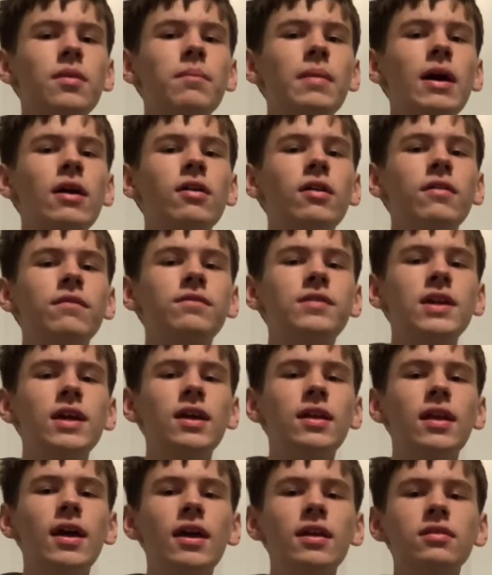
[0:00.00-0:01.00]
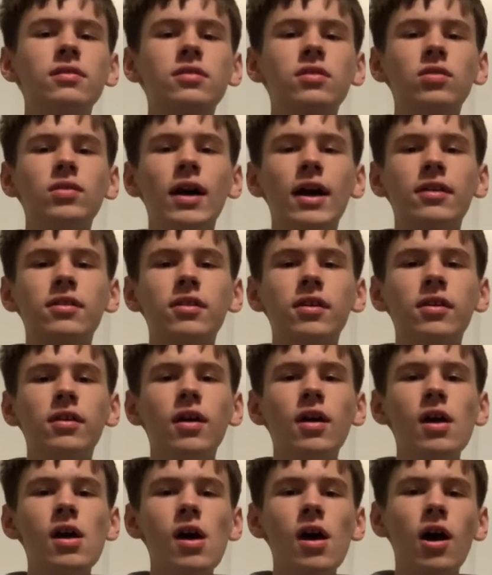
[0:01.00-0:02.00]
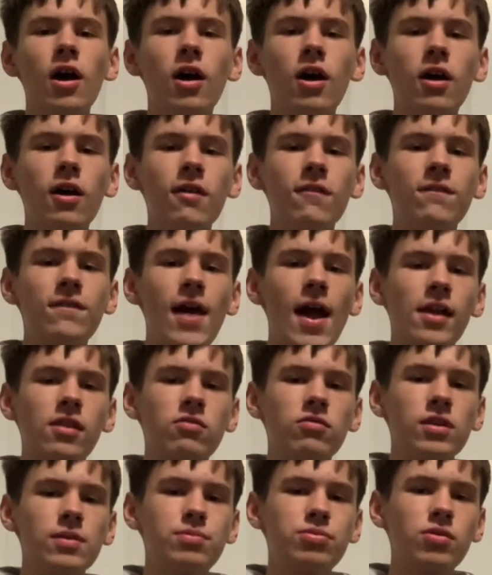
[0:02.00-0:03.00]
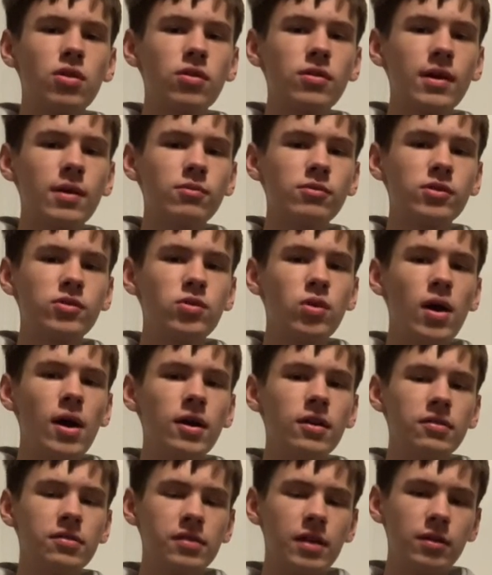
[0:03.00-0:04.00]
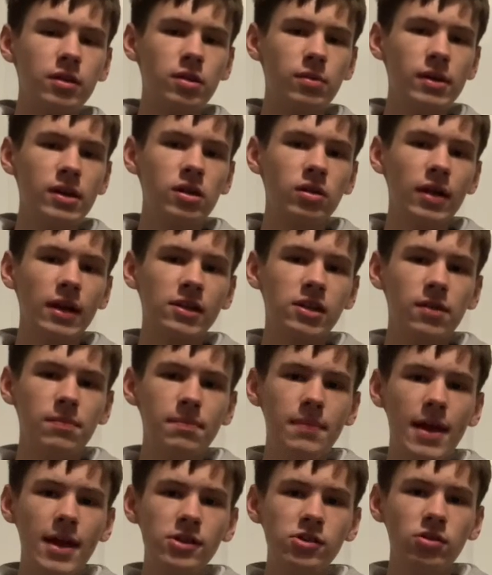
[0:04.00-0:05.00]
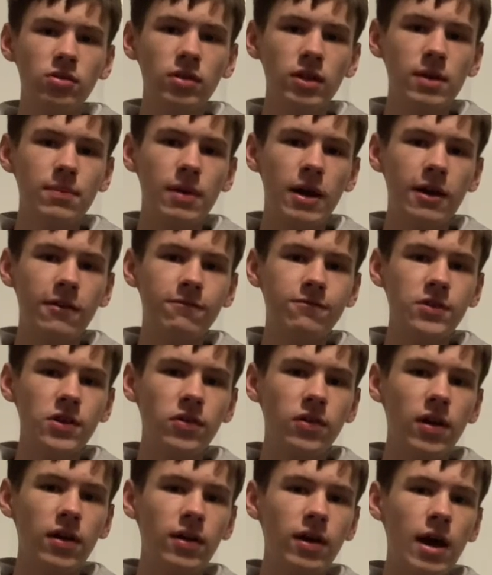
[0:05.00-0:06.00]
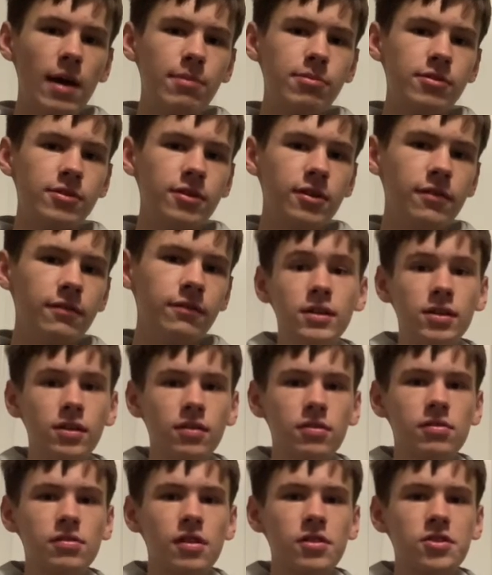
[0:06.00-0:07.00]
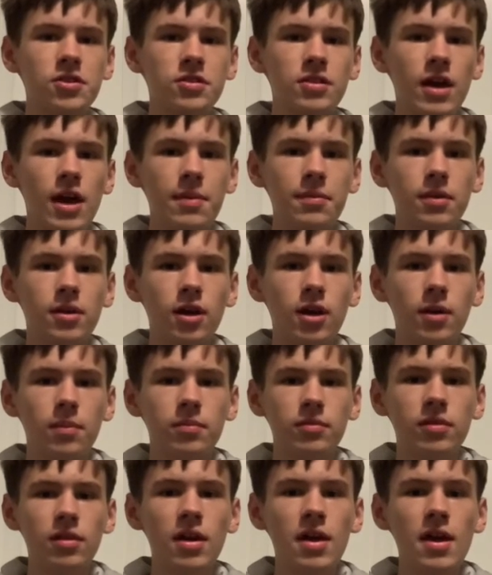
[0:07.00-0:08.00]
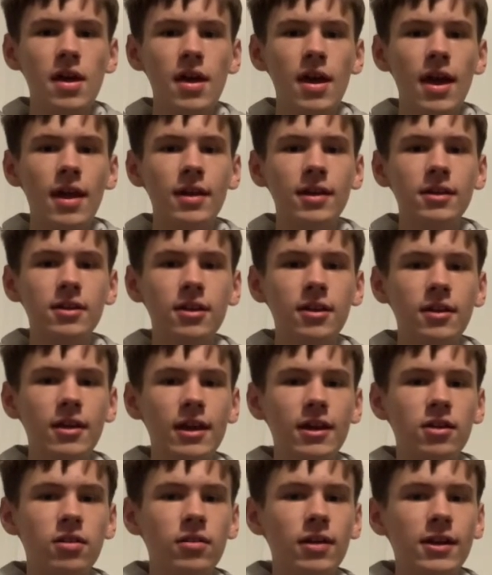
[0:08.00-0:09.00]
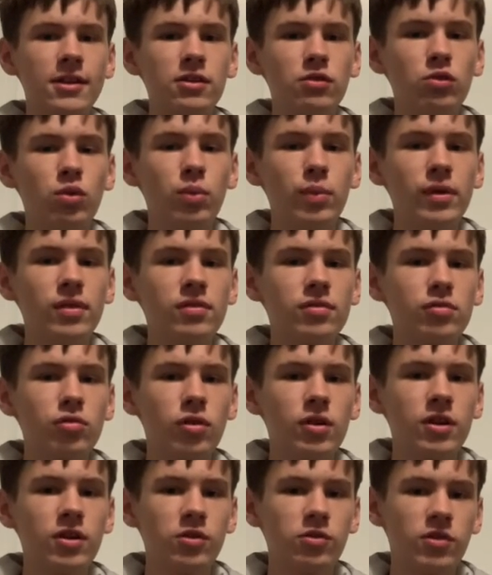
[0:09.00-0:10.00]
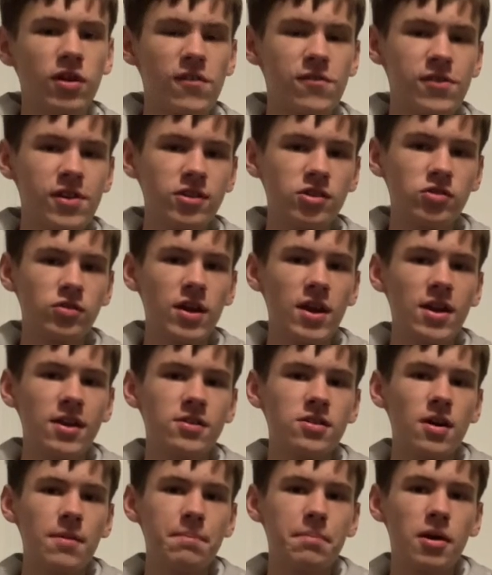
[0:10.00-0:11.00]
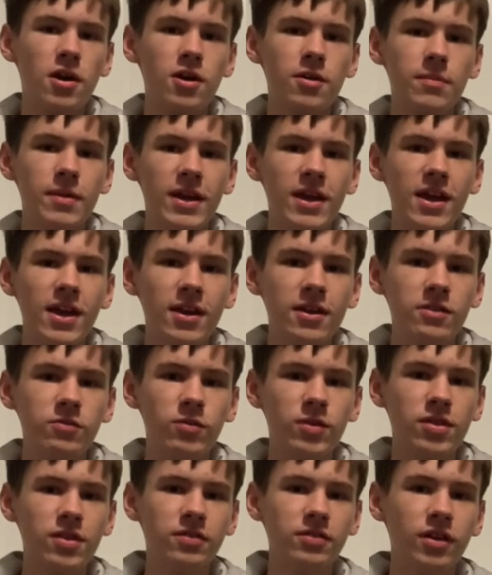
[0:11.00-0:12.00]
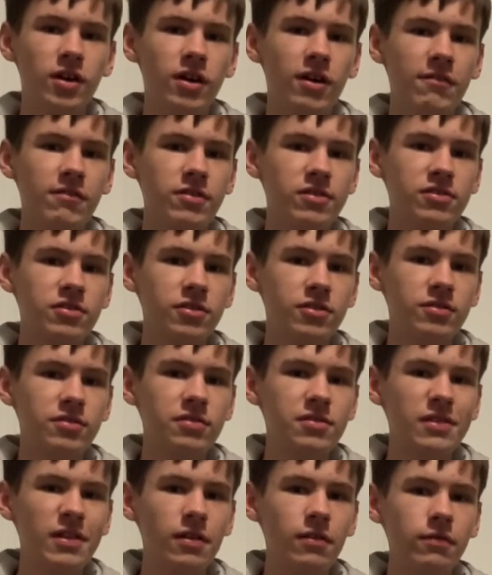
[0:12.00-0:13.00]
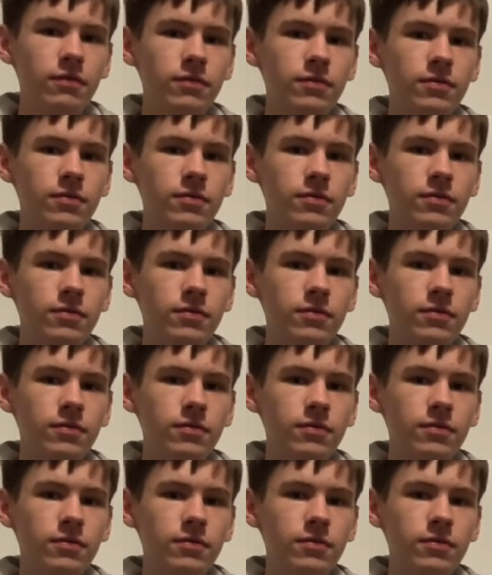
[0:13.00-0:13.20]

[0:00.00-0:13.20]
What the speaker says: amount of DNA is collected, a hard factory program requires them to be collected manually by a Furon operative. Until such a time comes, any DNA collected will be stored in a refrigerated compartment hidden within the harvester itself.